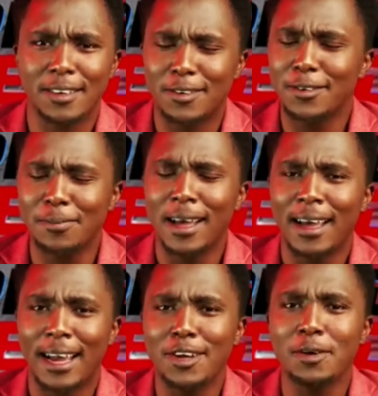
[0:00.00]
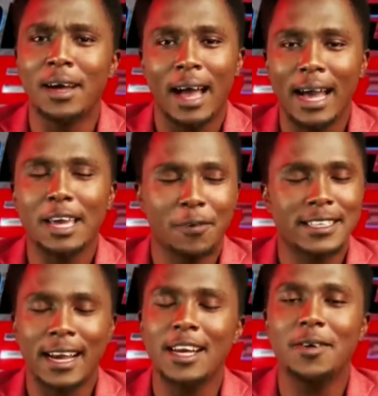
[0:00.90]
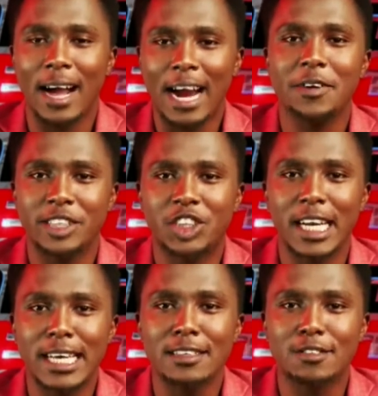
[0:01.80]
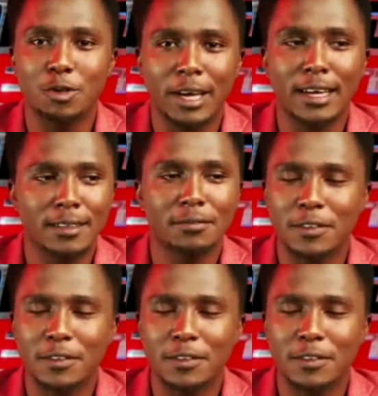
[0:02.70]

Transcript: If I tell you 100 shillings, you can